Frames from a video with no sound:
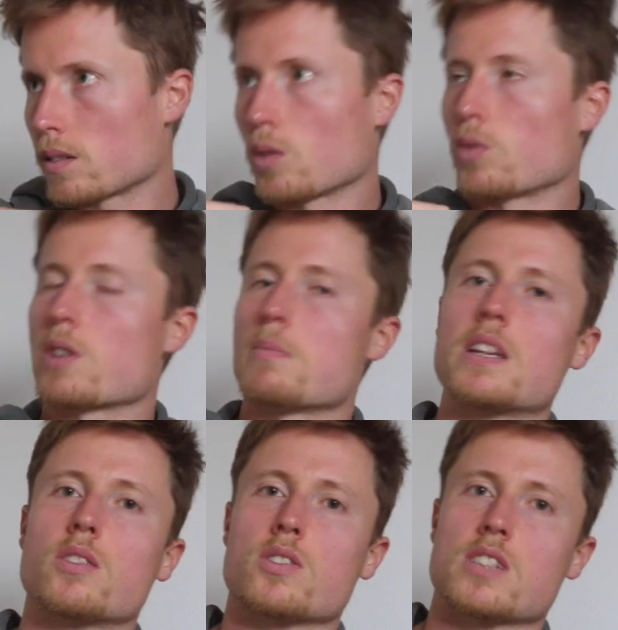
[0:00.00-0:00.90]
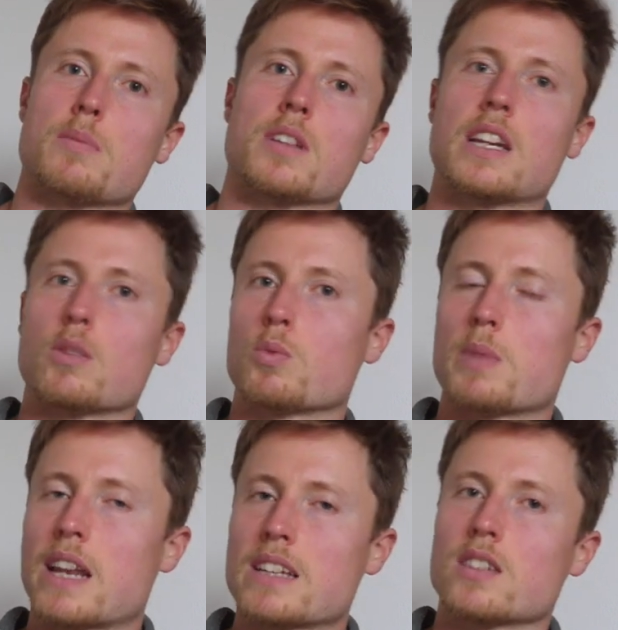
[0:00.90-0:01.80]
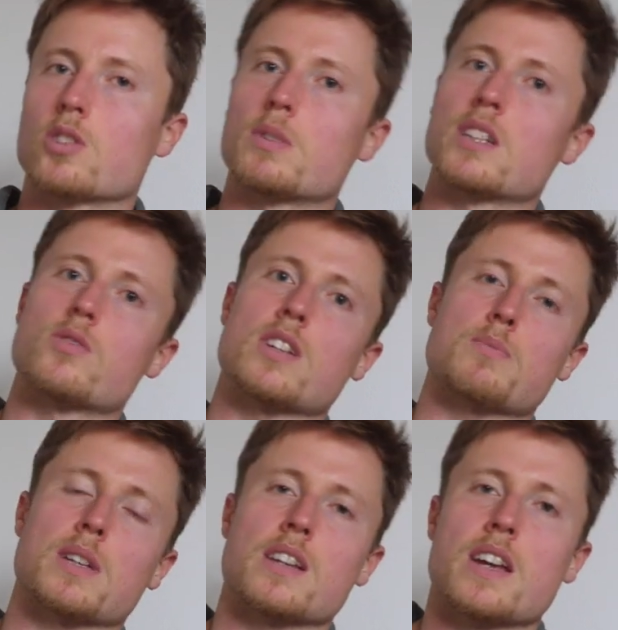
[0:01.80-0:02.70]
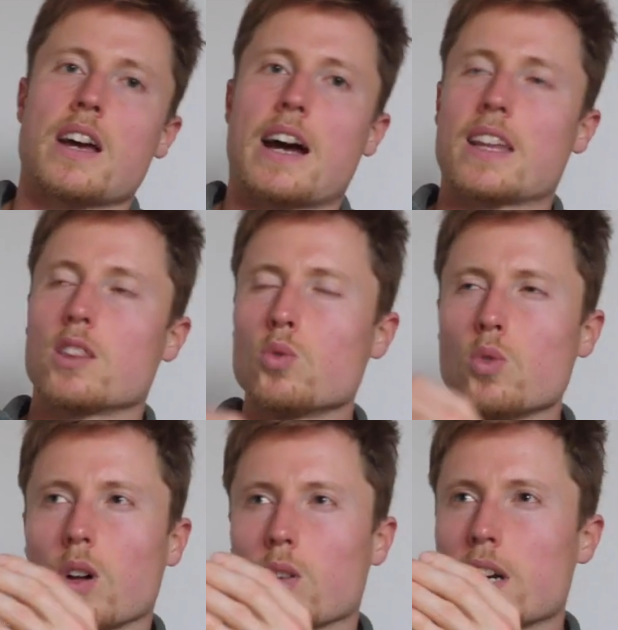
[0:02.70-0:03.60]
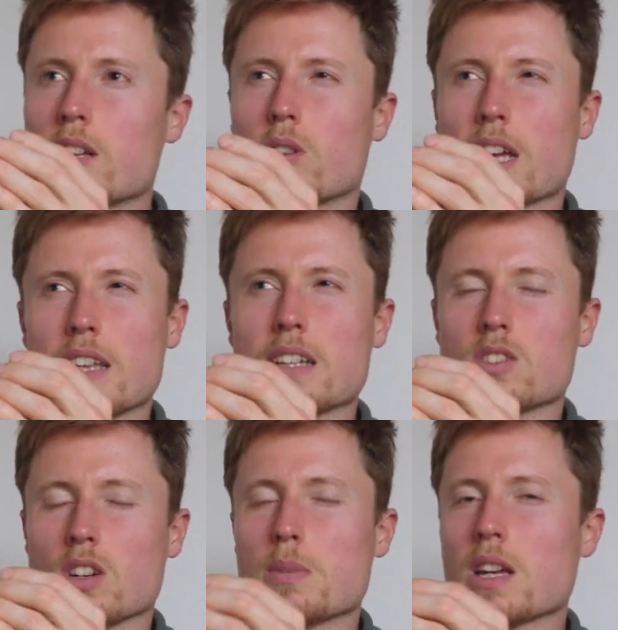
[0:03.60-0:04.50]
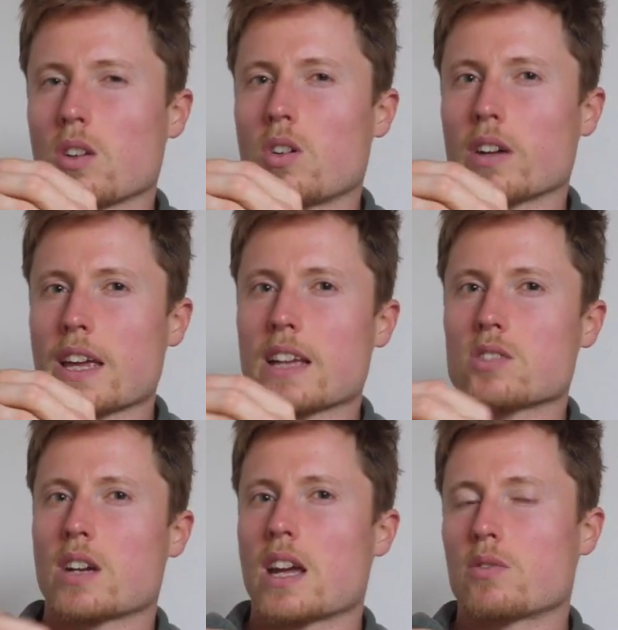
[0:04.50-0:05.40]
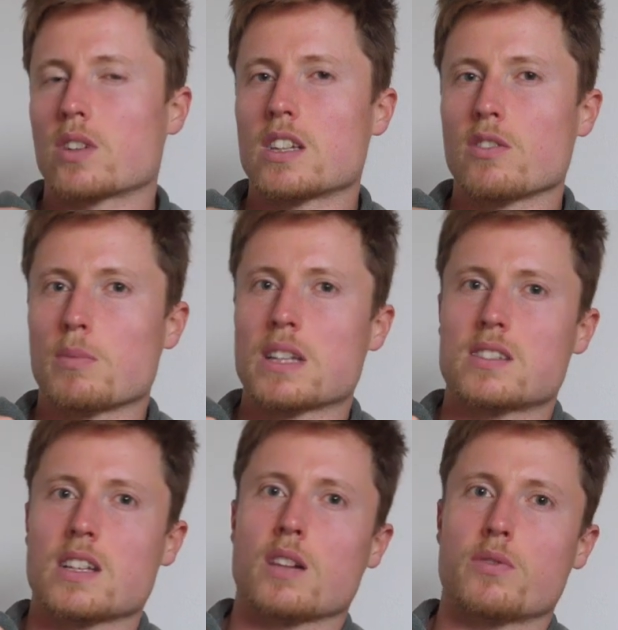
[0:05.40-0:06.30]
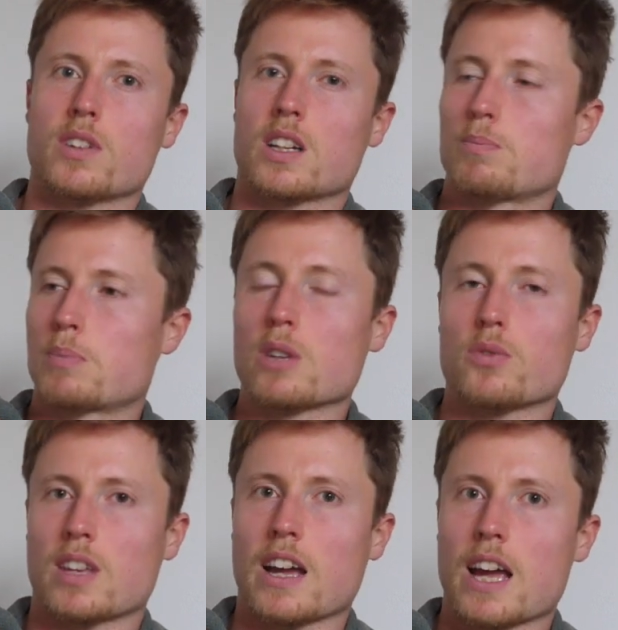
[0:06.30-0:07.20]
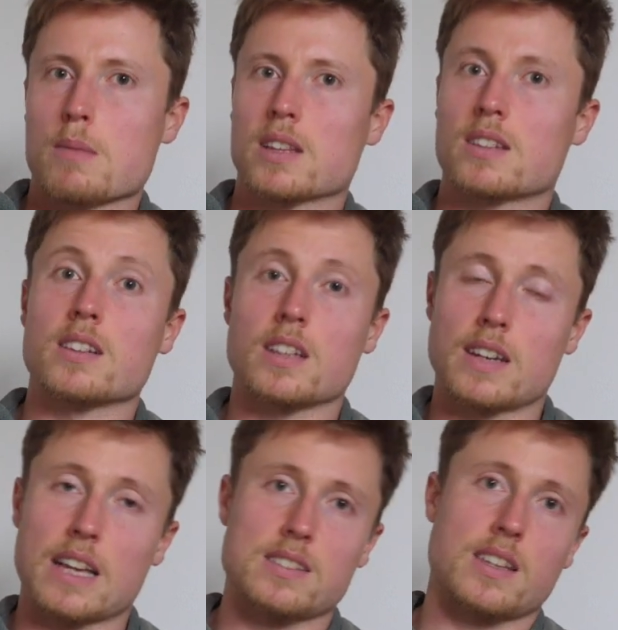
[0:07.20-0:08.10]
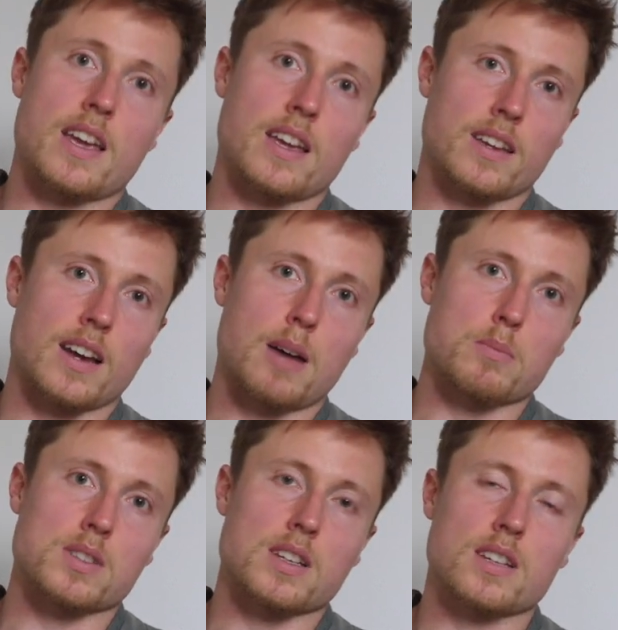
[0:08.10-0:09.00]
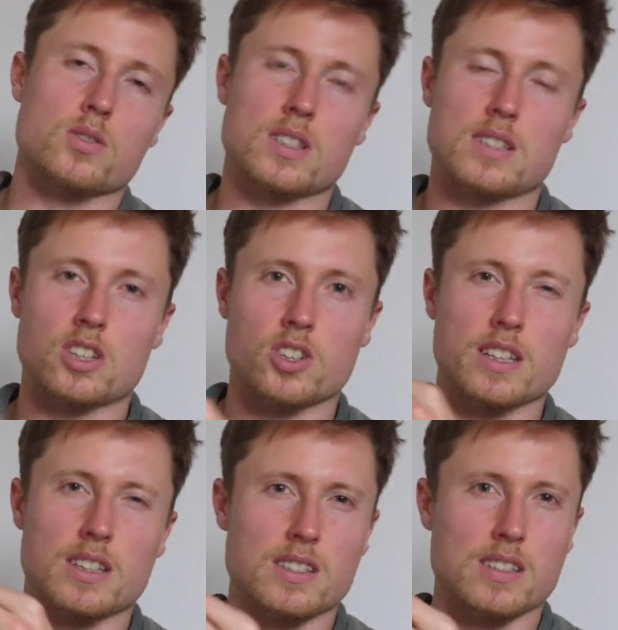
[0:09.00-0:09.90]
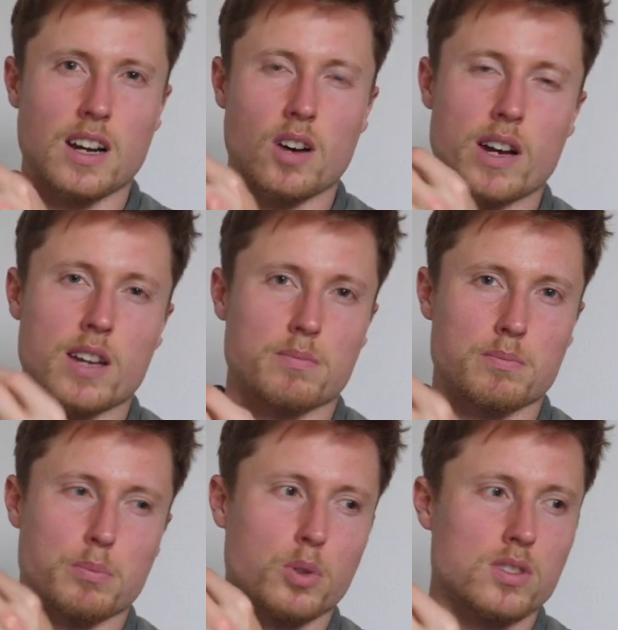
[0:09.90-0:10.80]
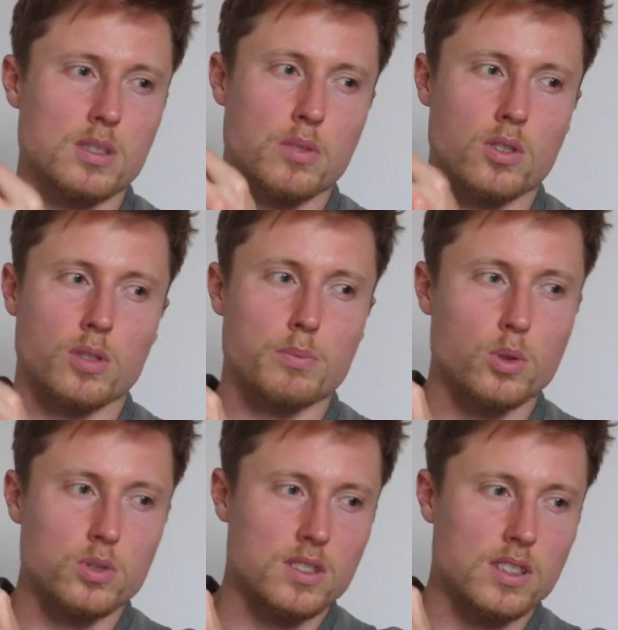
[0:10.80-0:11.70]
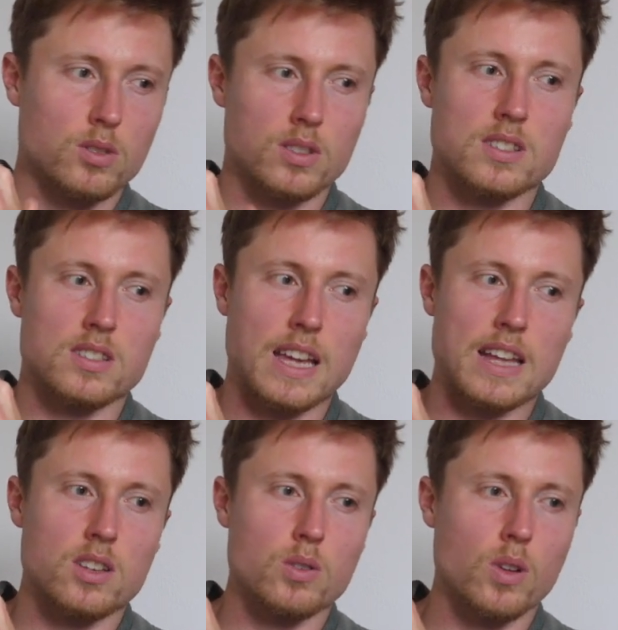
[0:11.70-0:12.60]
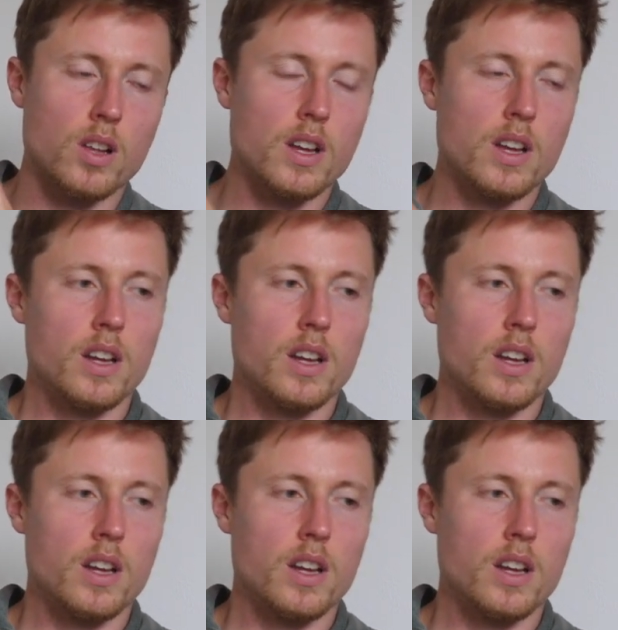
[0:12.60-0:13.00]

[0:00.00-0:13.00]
over a minute or something, then it would be less than 2 minutes rest, but I knew already, okay, that's gonna be a long hang, so I have to give myself a bit of time until the next hang comes. Yeah, so essentially this is how I put some thought process into the schedule.